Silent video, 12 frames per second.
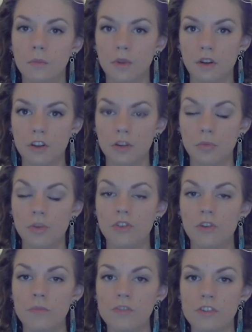put on your
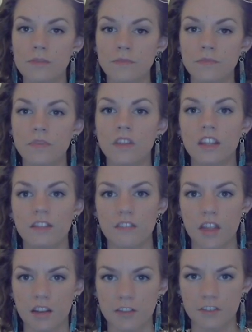prescription, give
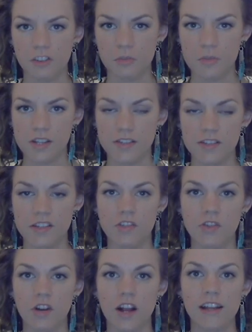that a few minutes to
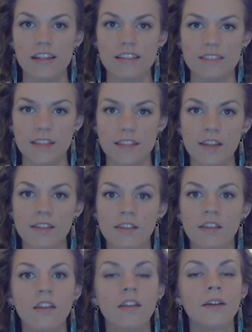dry and set,
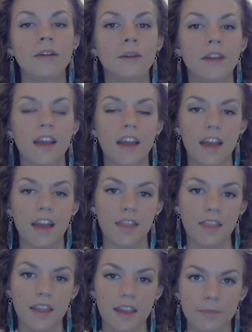
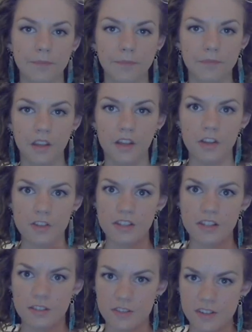and then your
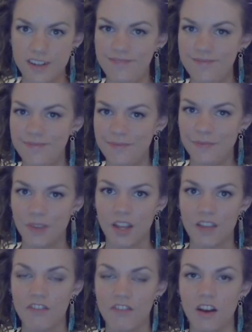sunscreen.
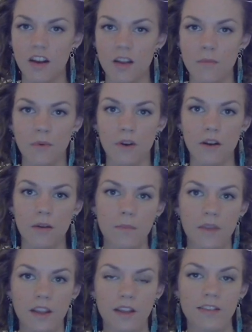Okay, very
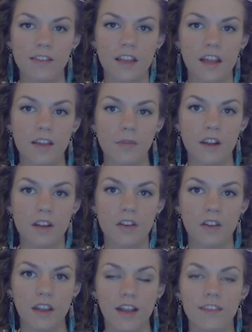important, because that
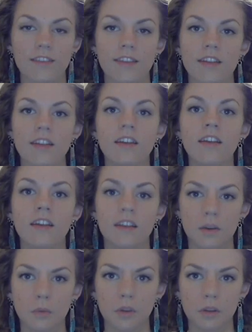retinoic acid
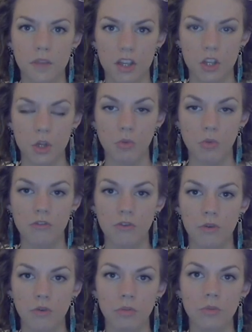will make you more
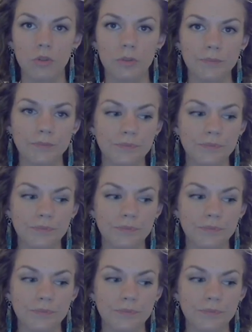vulnerable.